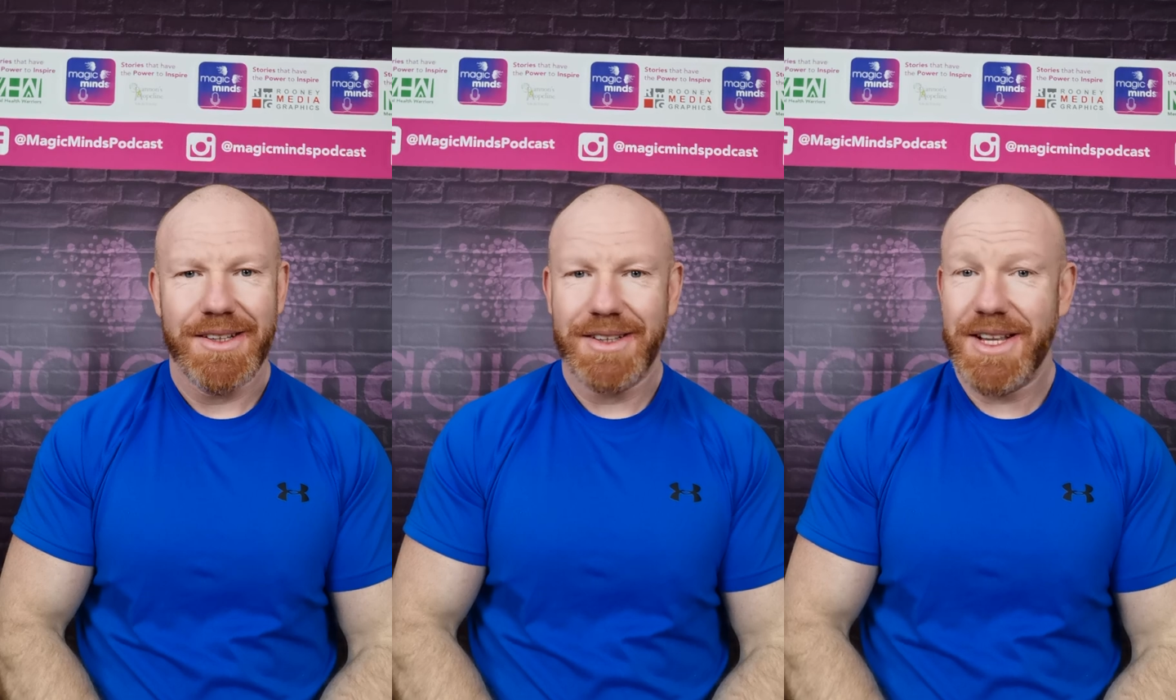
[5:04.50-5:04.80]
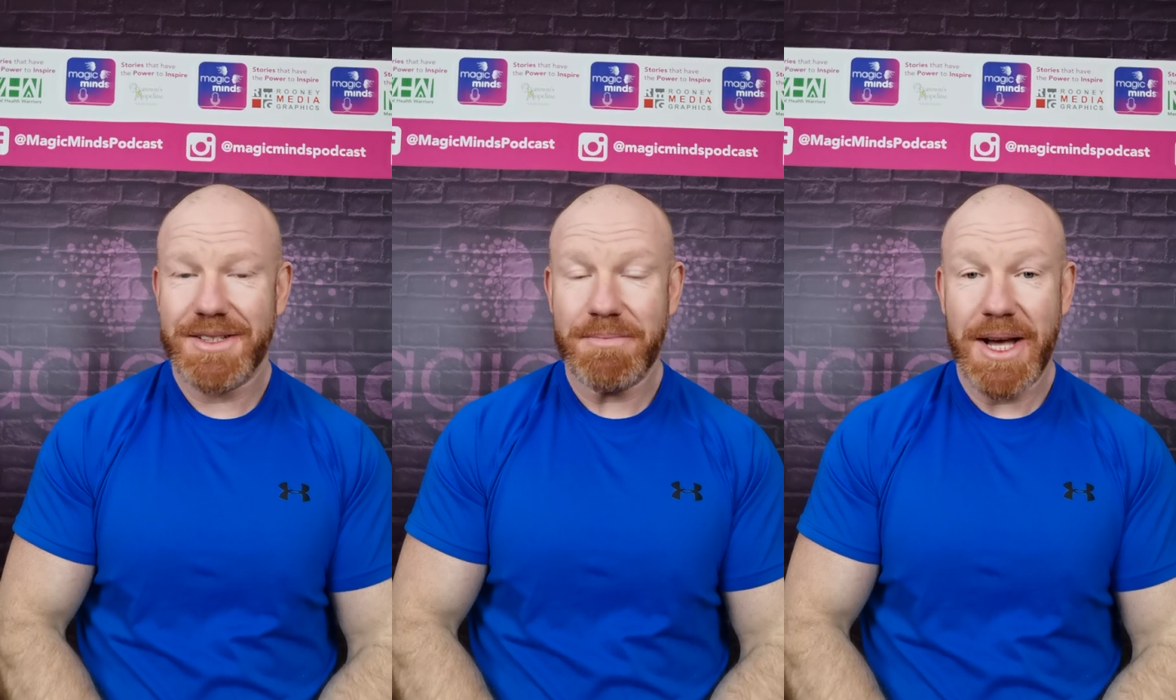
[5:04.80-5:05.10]

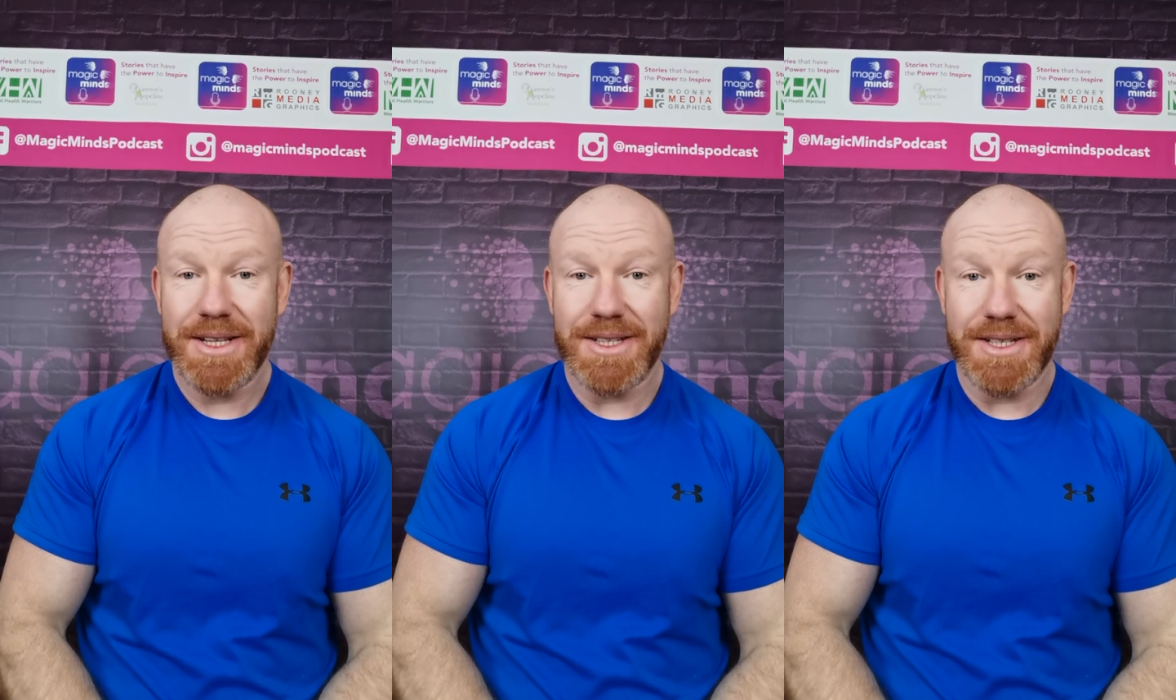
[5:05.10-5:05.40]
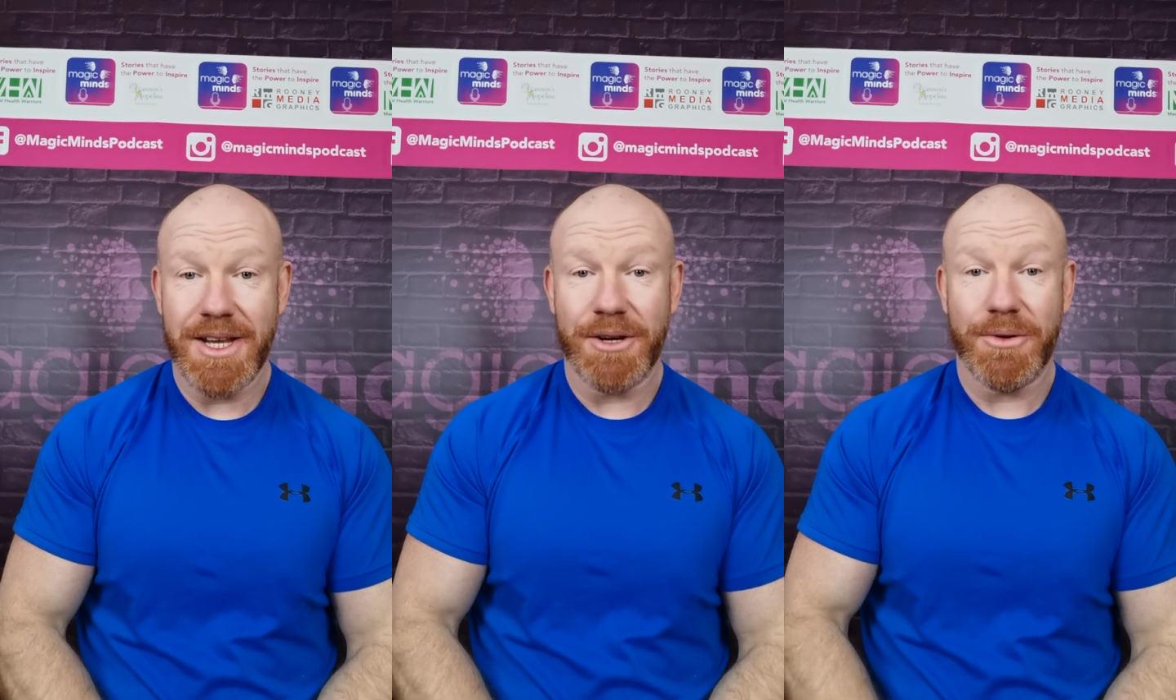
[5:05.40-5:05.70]
That's mad to
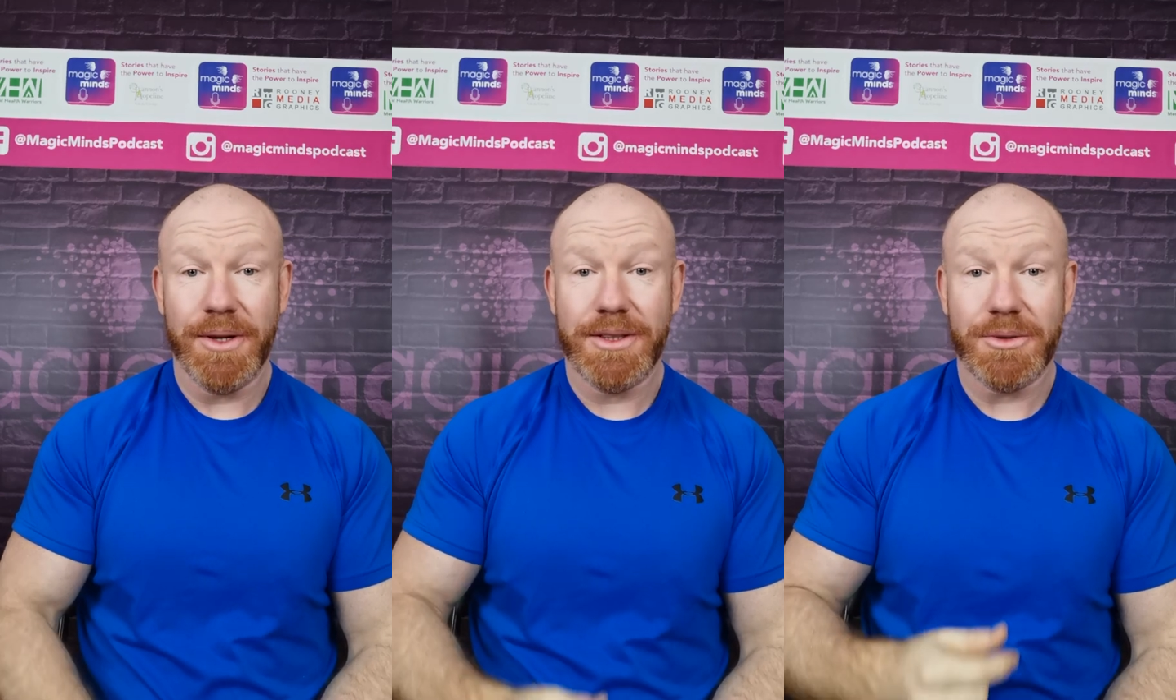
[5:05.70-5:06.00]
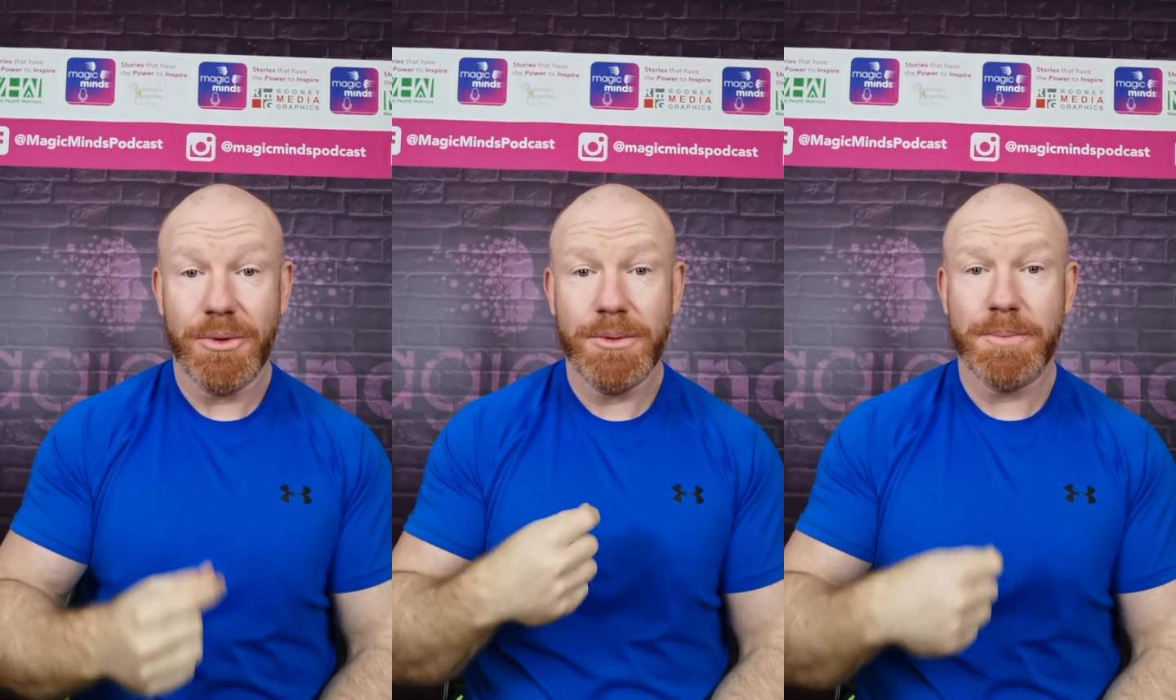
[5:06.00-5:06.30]
think, right?
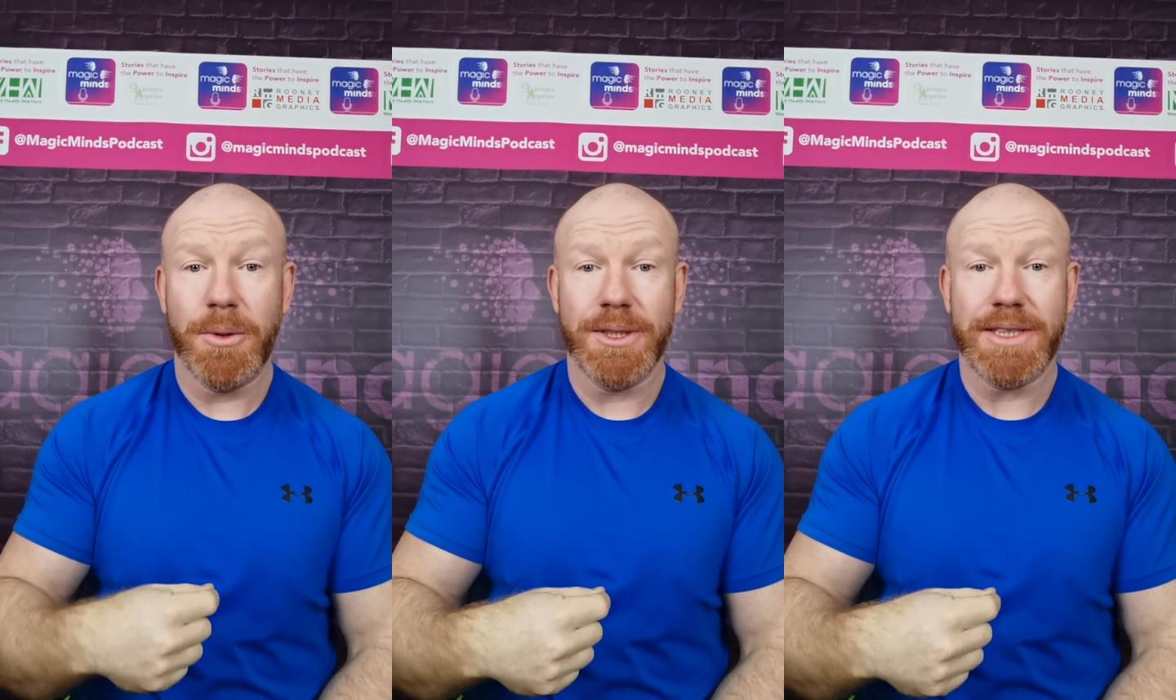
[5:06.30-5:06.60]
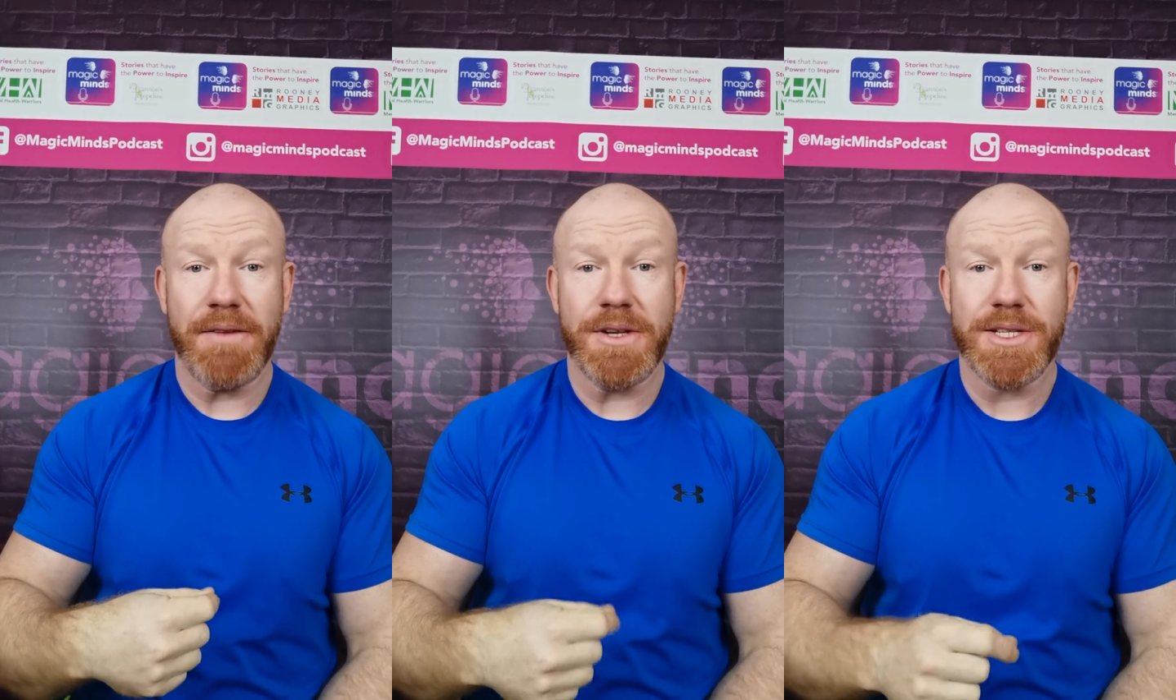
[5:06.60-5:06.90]
So I was born
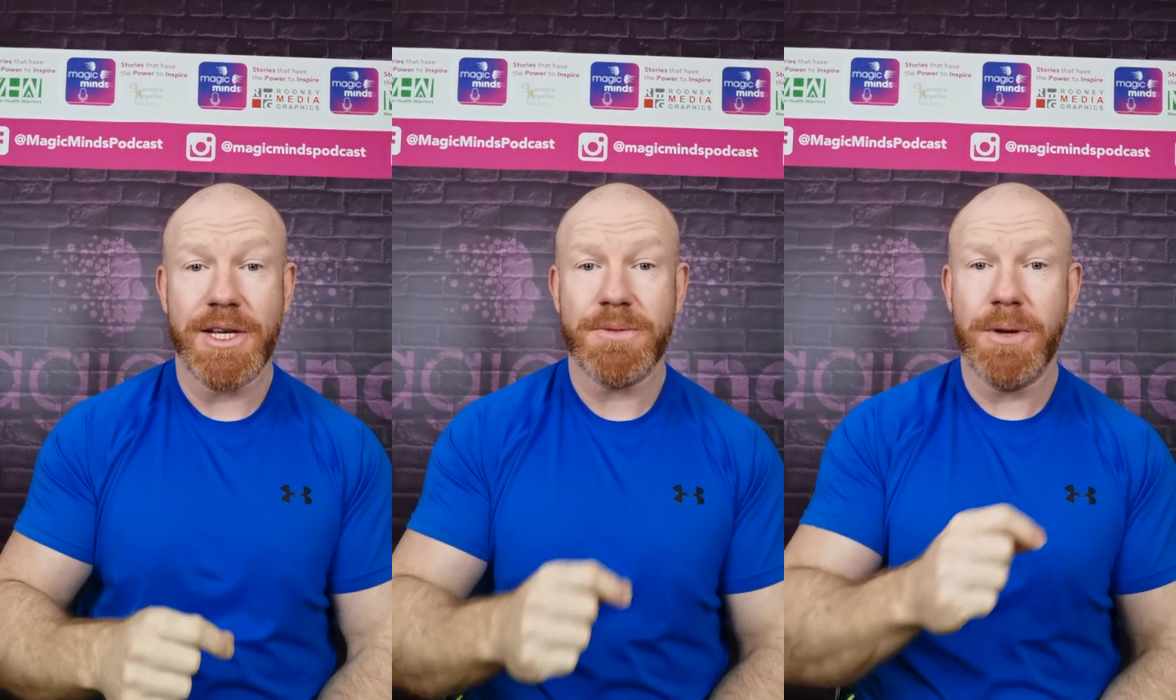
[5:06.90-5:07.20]
76,